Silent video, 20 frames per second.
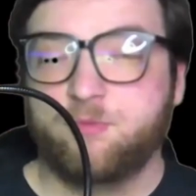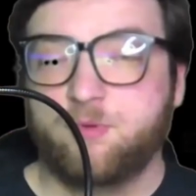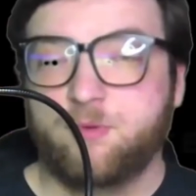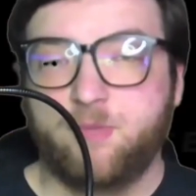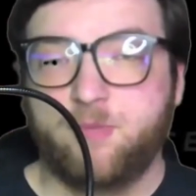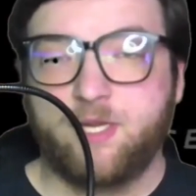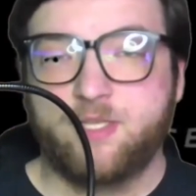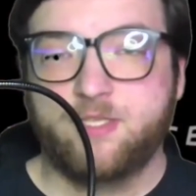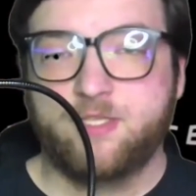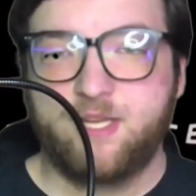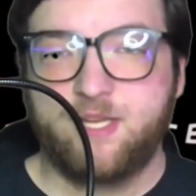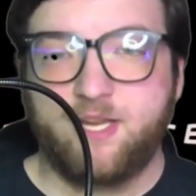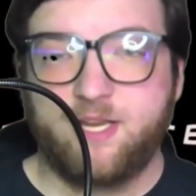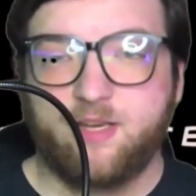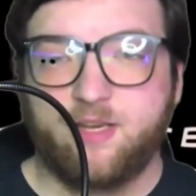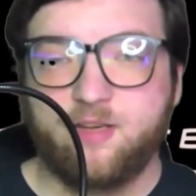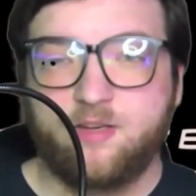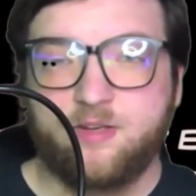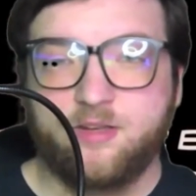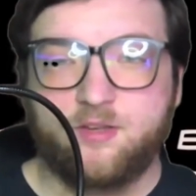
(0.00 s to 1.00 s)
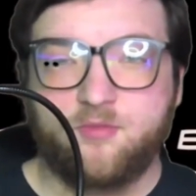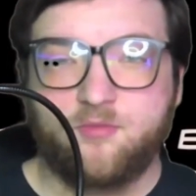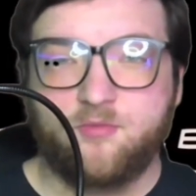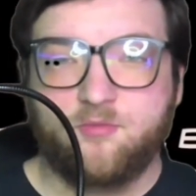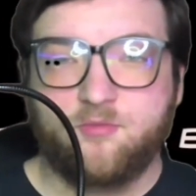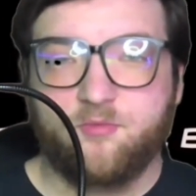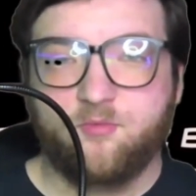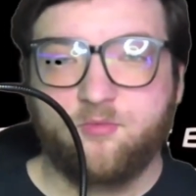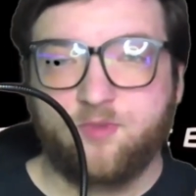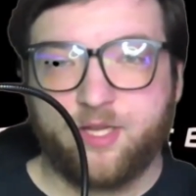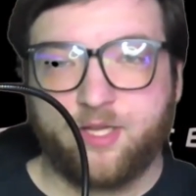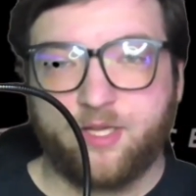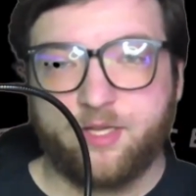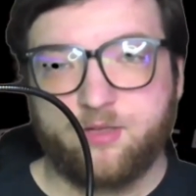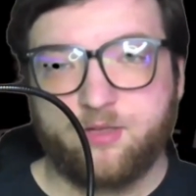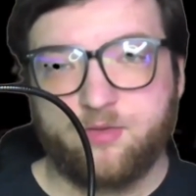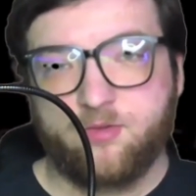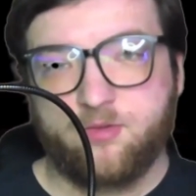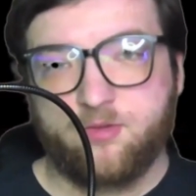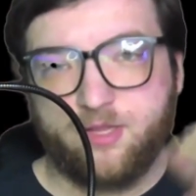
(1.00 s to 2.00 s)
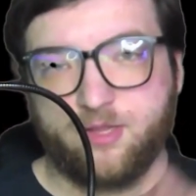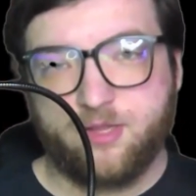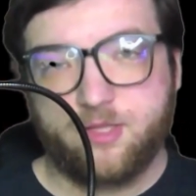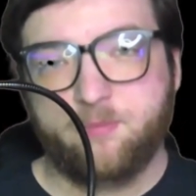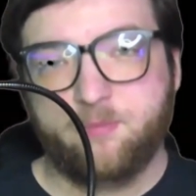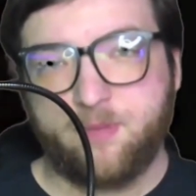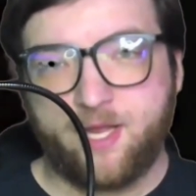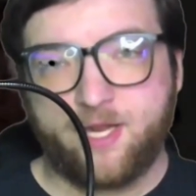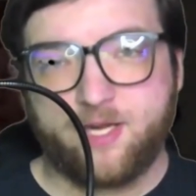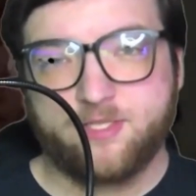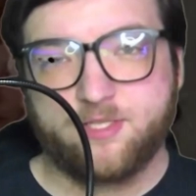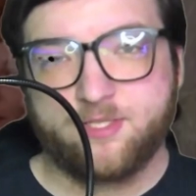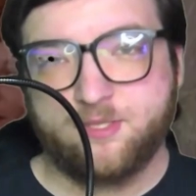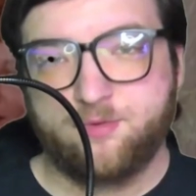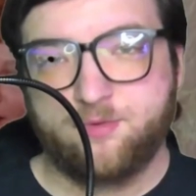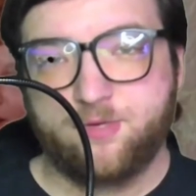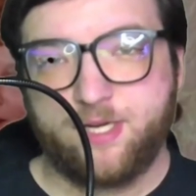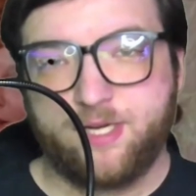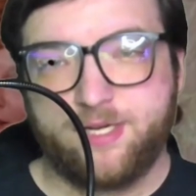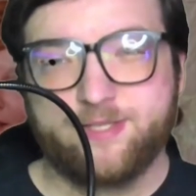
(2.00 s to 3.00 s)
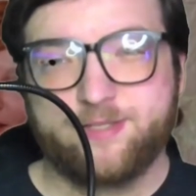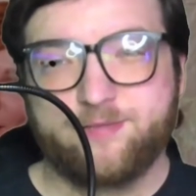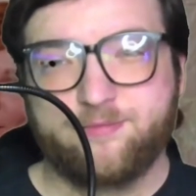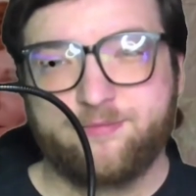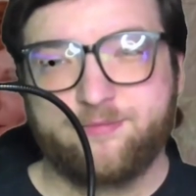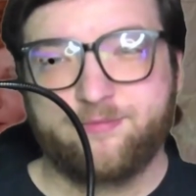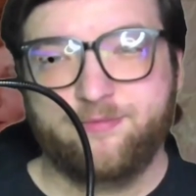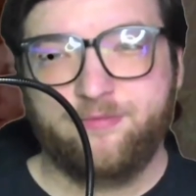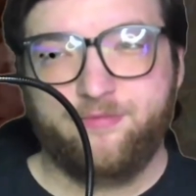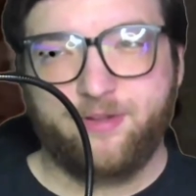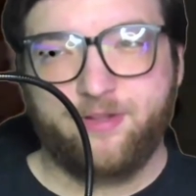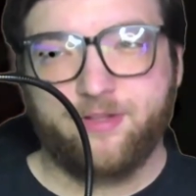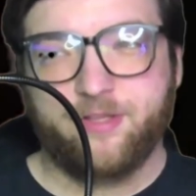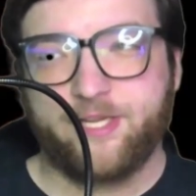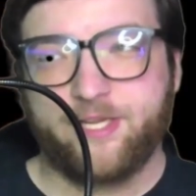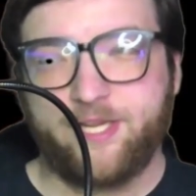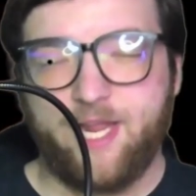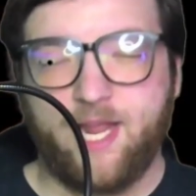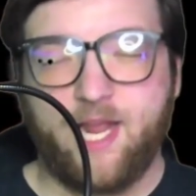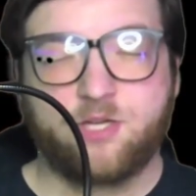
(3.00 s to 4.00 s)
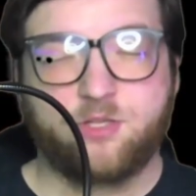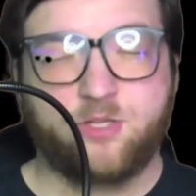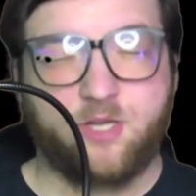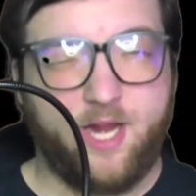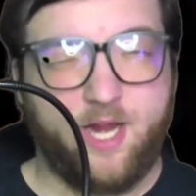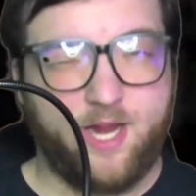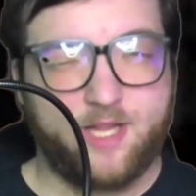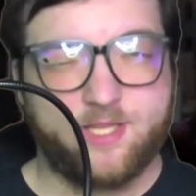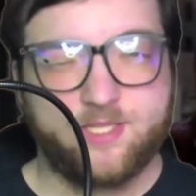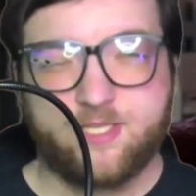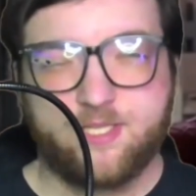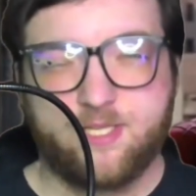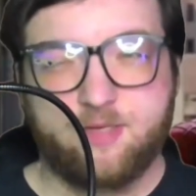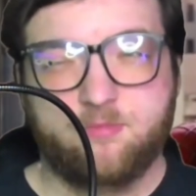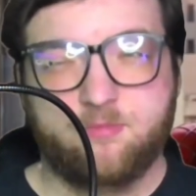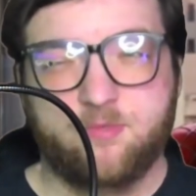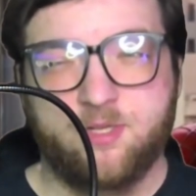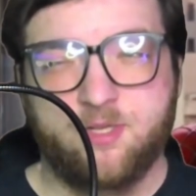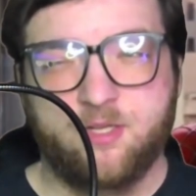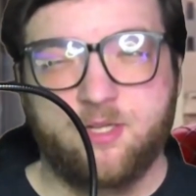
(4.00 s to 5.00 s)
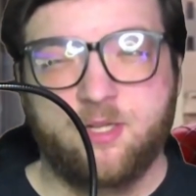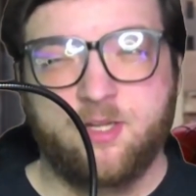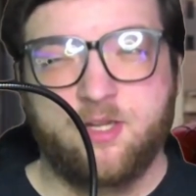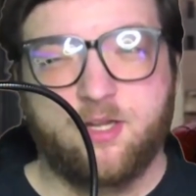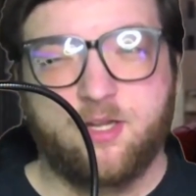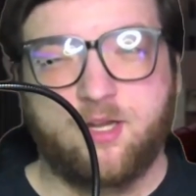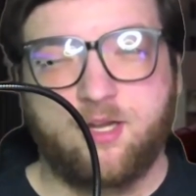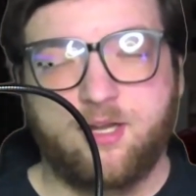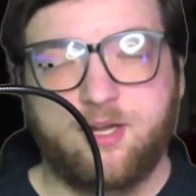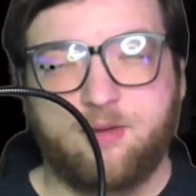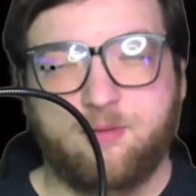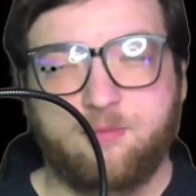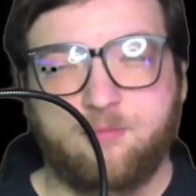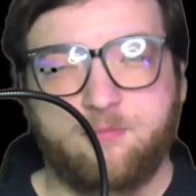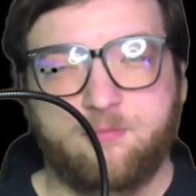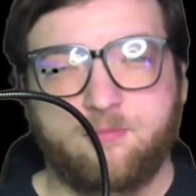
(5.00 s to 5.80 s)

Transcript: Pete's in like the black suit. He doesn't feel like he actually hates him, um,